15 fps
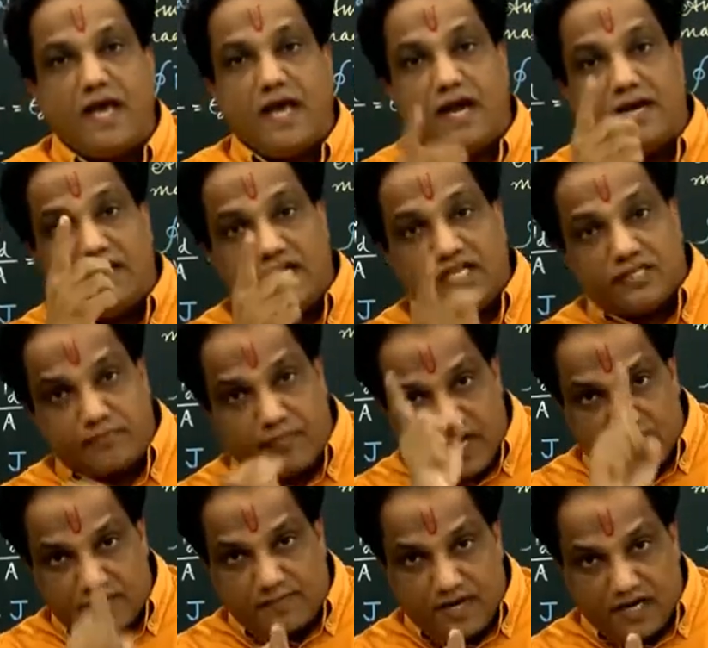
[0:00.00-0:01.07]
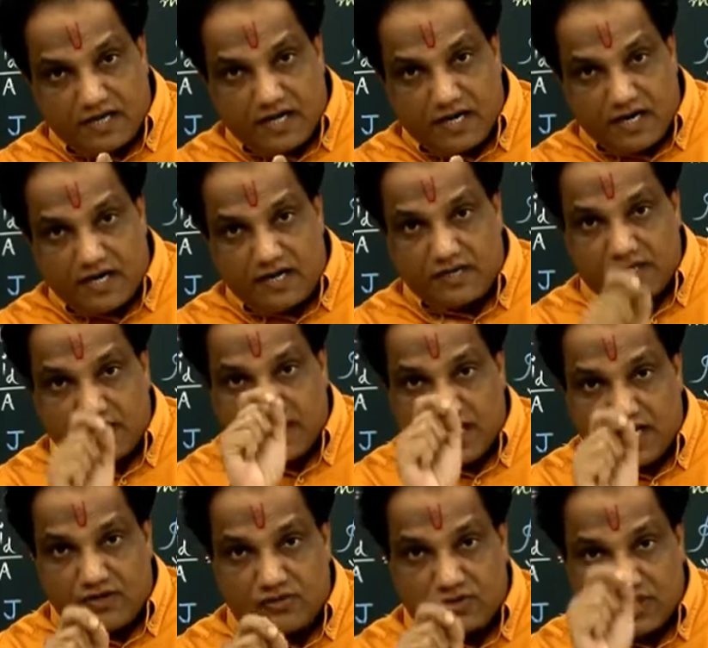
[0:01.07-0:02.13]
And displacement current
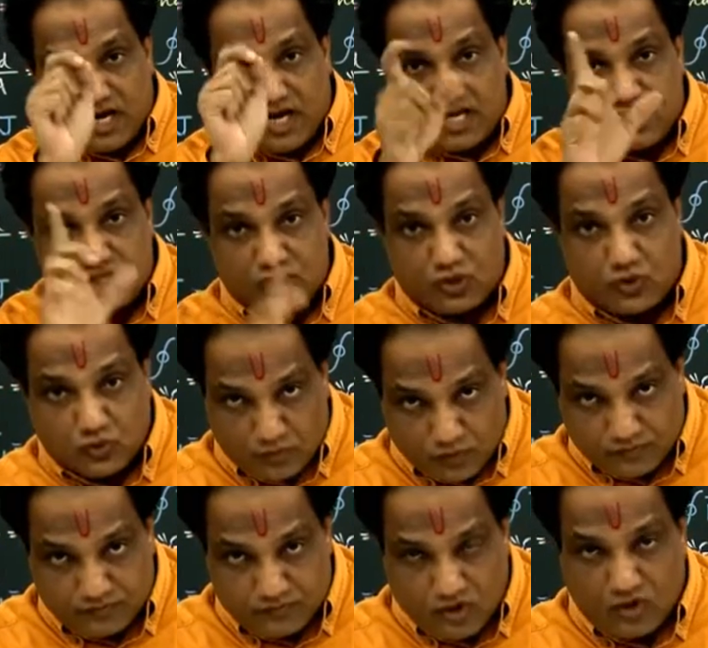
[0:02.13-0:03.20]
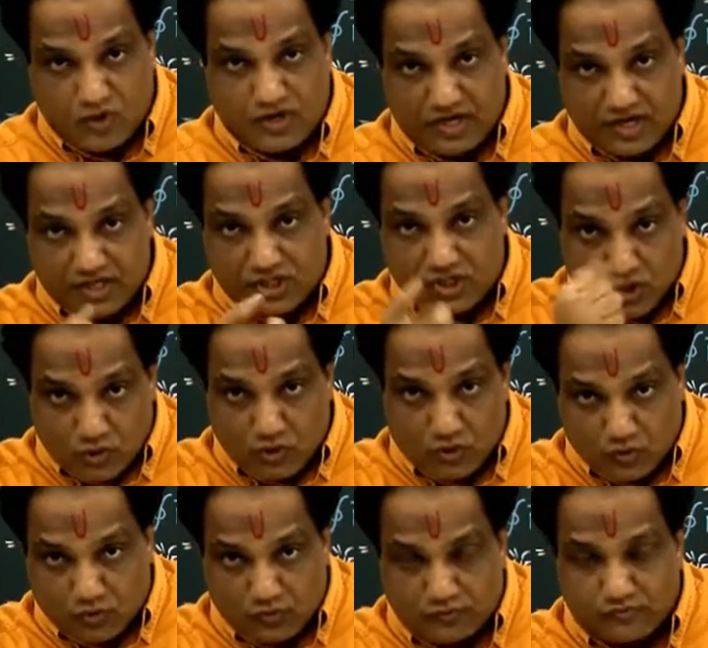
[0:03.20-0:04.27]
gives rise to, or it is due
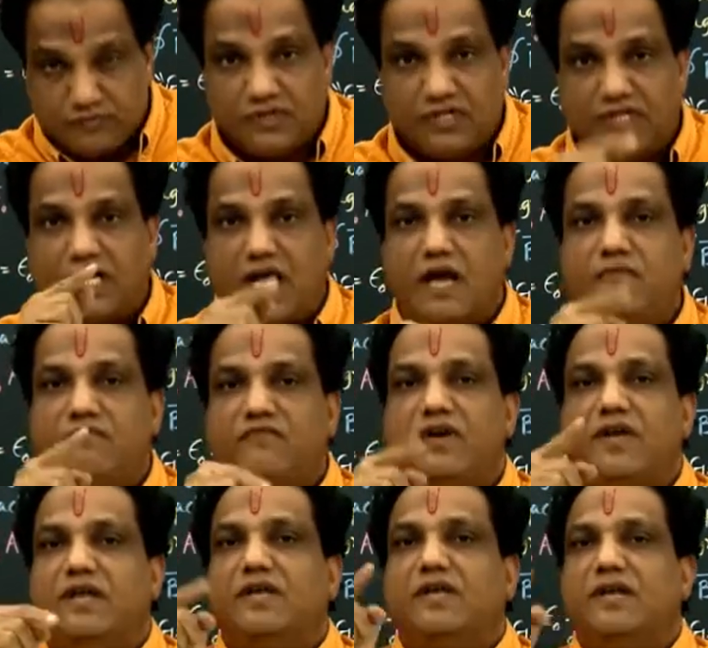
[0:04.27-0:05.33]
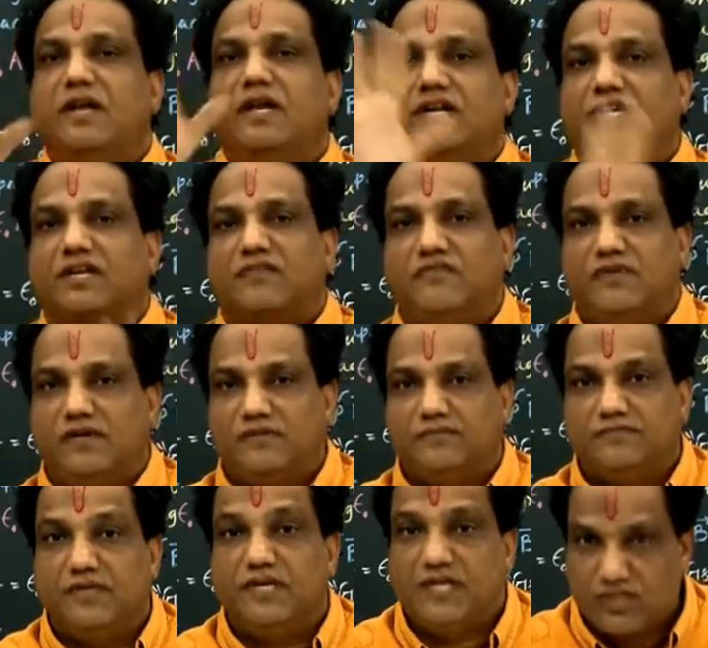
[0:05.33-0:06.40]
to, time varying electric field.
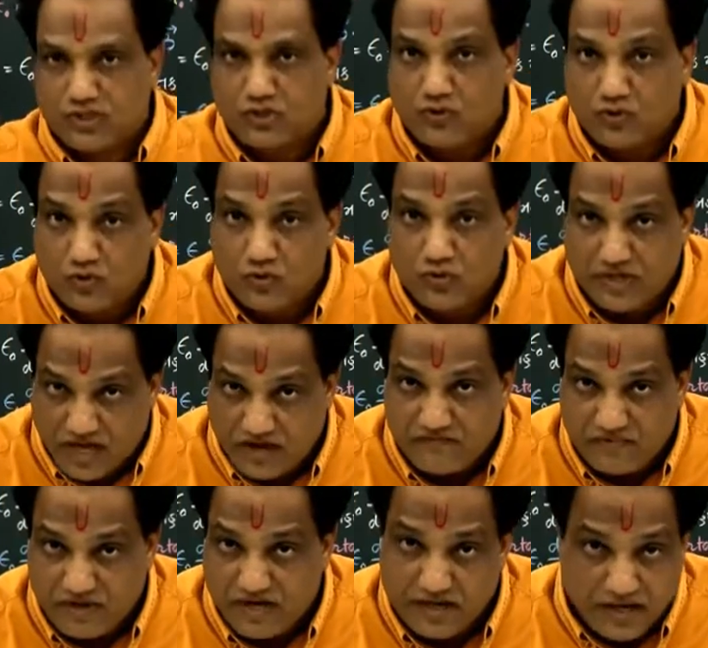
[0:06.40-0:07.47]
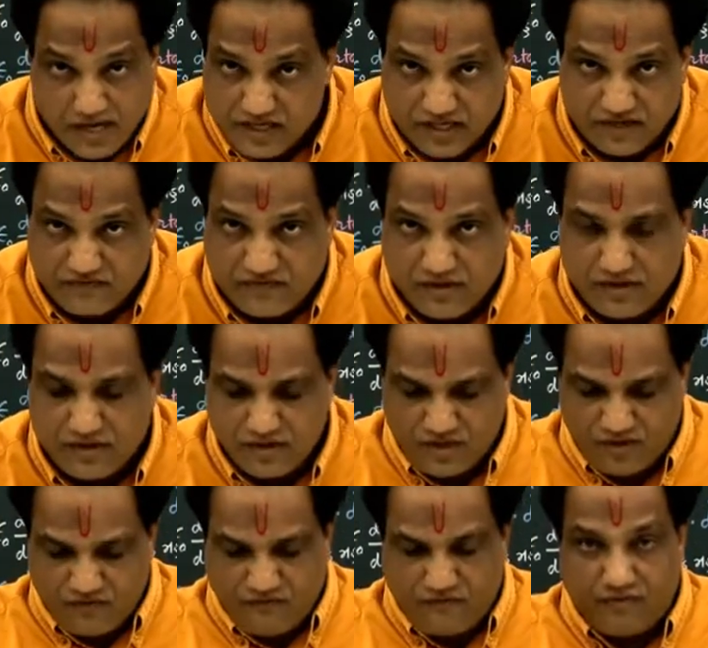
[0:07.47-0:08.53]
It is due to time varying electric field.
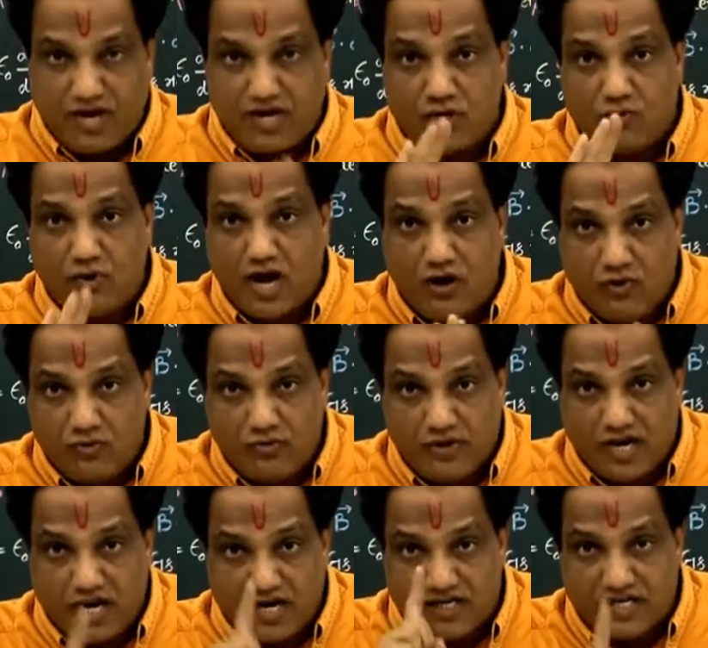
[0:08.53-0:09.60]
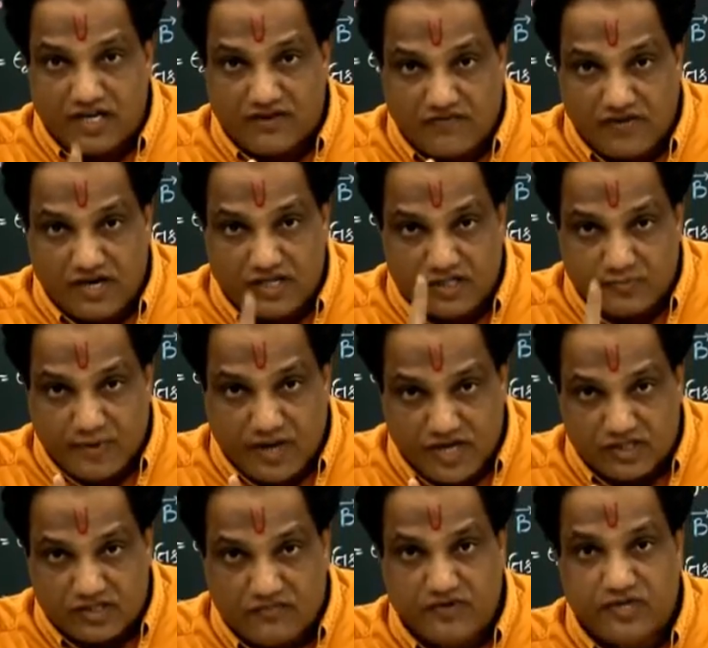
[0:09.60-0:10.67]
When you have electric field in
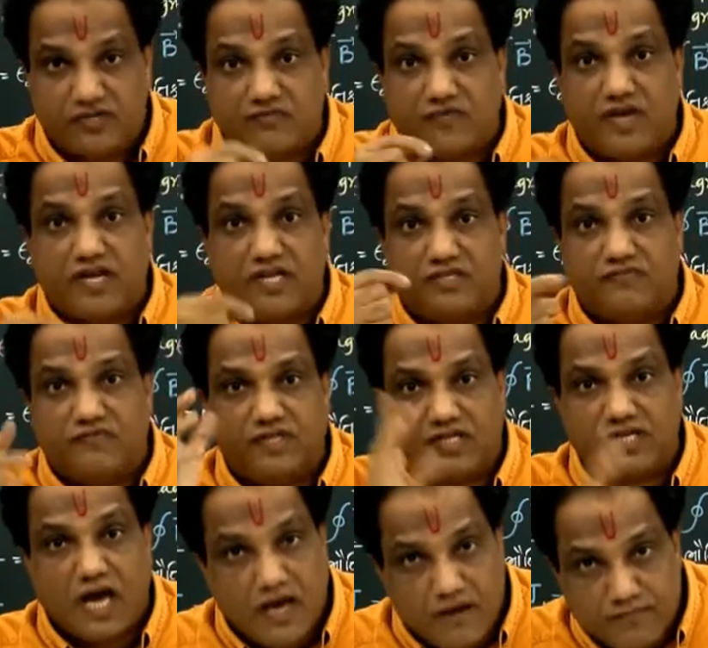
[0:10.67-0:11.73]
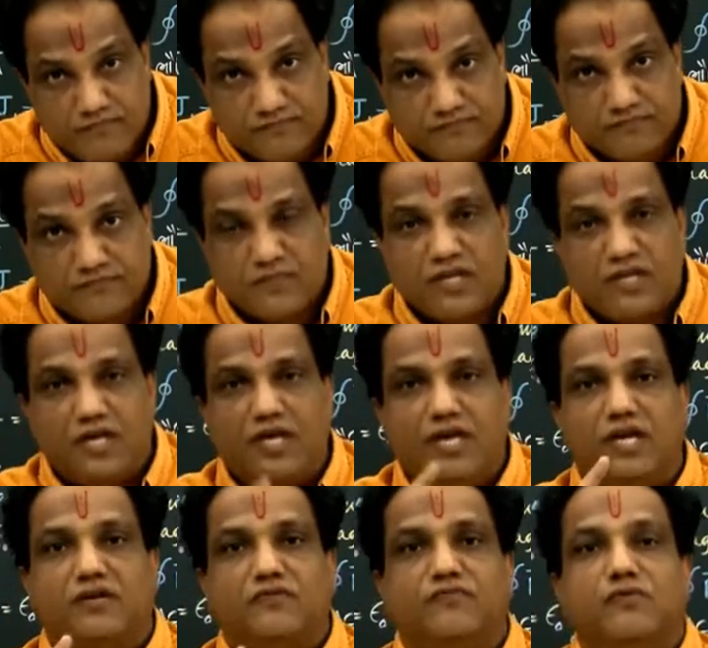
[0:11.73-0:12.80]
space which varies with time,
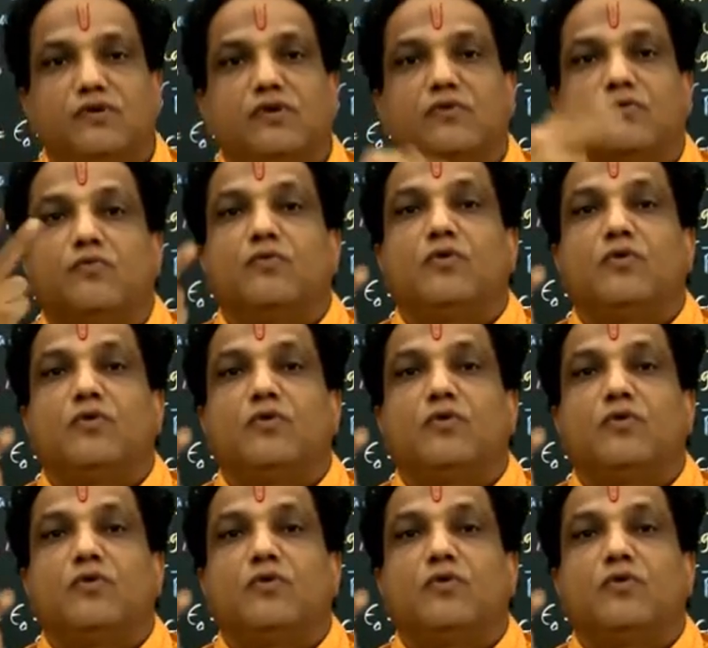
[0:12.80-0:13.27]
it would